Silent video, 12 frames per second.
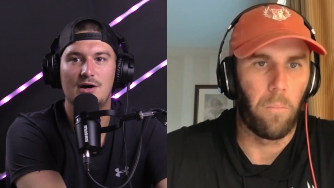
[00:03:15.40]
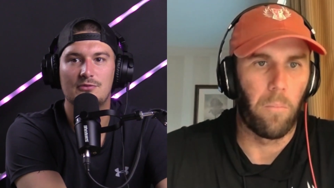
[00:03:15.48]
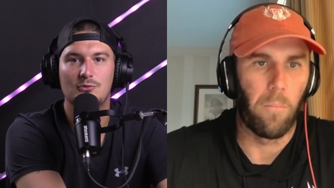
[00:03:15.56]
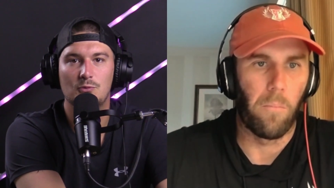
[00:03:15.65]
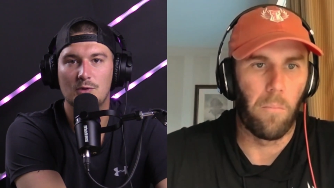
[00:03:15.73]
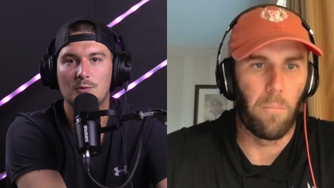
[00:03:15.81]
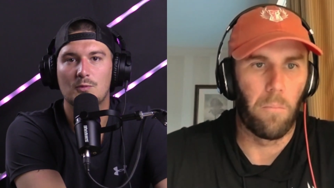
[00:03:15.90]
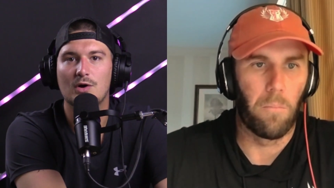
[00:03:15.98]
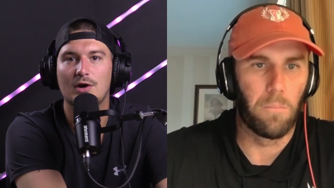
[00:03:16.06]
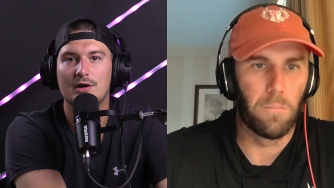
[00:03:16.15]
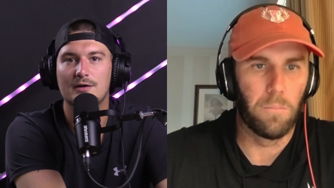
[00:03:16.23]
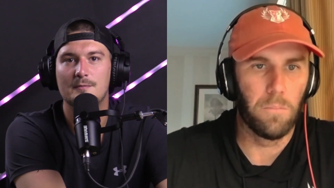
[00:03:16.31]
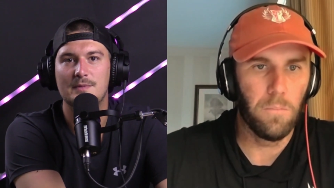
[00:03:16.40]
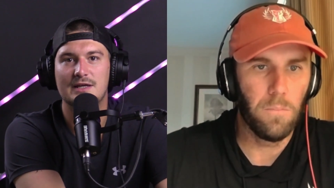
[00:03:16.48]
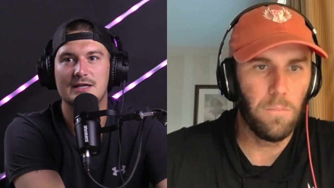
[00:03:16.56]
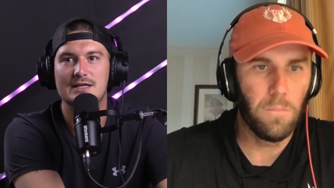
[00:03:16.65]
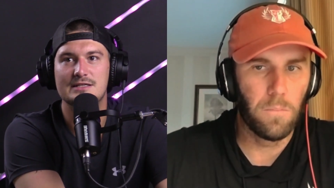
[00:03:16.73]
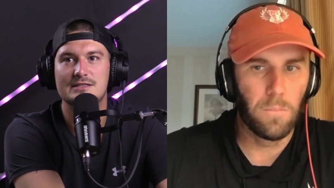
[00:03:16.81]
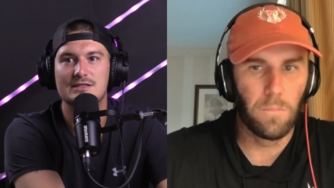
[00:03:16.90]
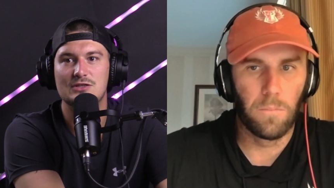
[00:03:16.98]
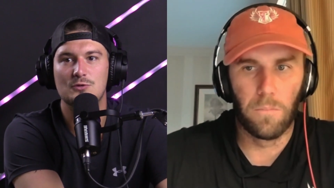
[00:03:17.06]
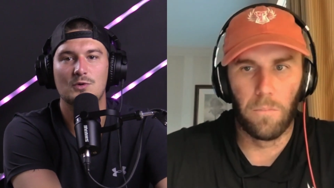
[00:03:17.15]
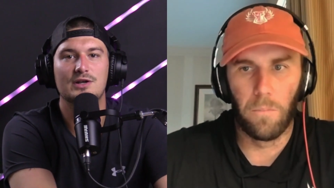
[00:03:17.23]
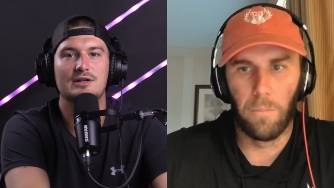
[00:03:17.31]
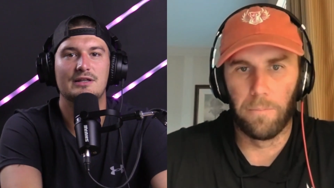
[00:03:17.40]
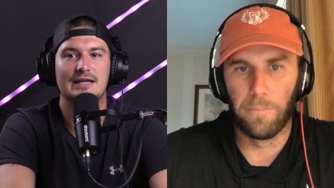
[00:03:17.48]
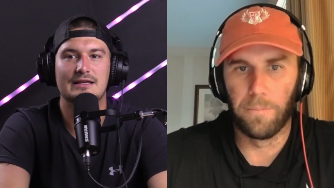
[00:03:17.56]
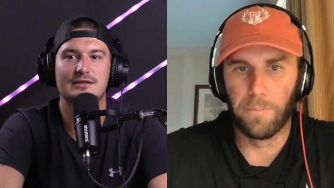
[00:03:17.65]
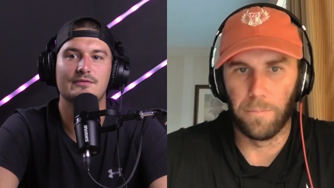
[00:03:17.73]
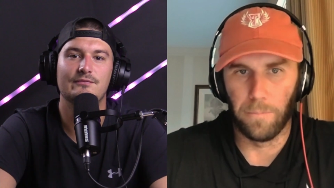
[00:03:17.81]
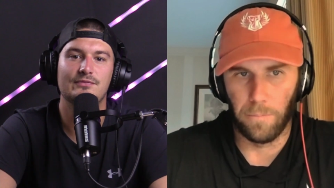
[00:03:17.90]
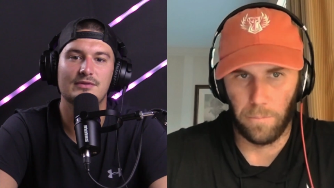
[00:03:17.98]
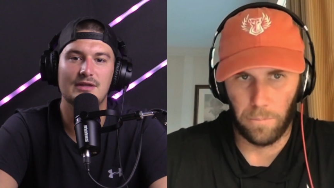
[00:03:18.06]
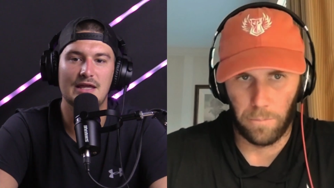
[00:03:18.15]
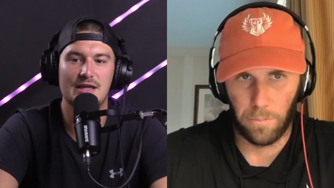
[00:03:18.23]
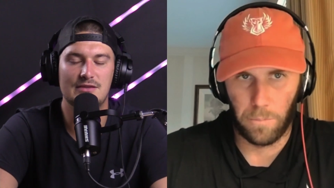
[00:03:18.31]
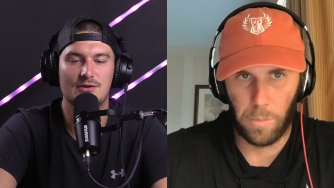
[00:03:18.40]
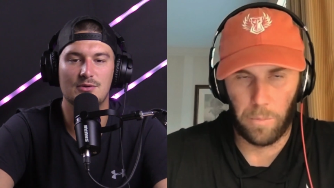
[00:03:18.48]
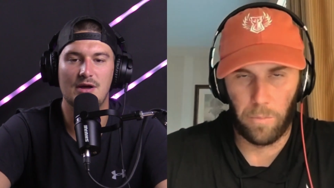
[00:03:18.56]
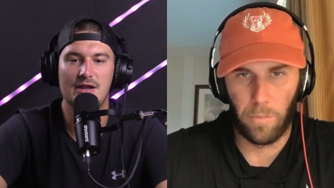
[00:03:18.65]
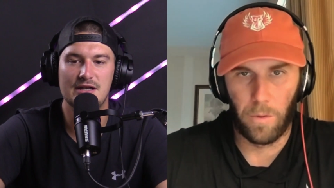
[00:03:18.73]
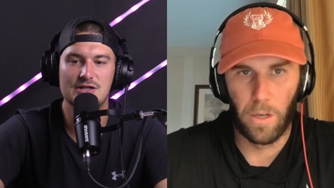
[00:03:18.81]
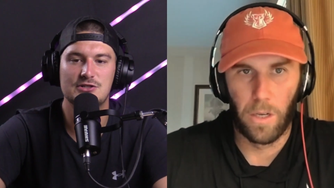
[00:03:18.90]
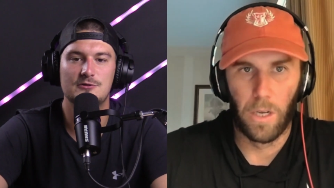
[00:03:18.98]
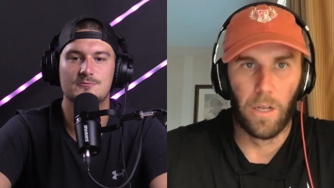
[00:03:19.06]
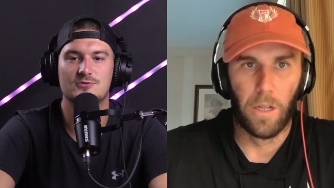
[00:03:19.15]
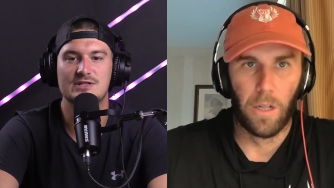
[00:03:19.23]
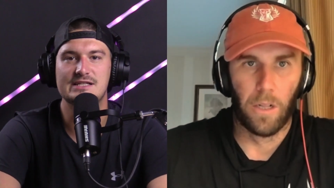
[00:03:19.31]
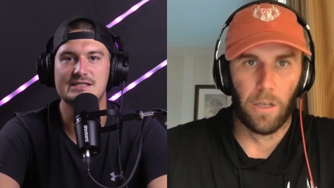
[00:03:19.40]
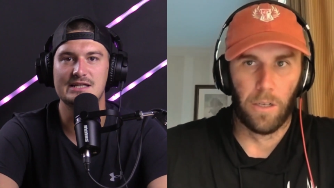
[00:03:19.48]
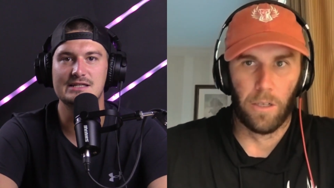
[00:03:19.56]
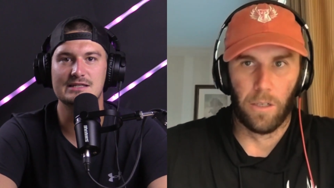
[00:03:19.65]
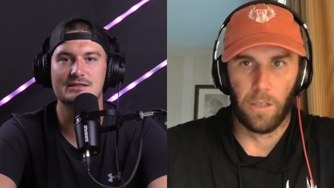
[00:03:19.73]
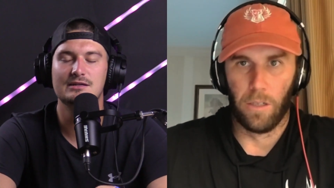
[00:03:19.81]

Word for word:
Speaker 1: would work because you would like it, the initial preseason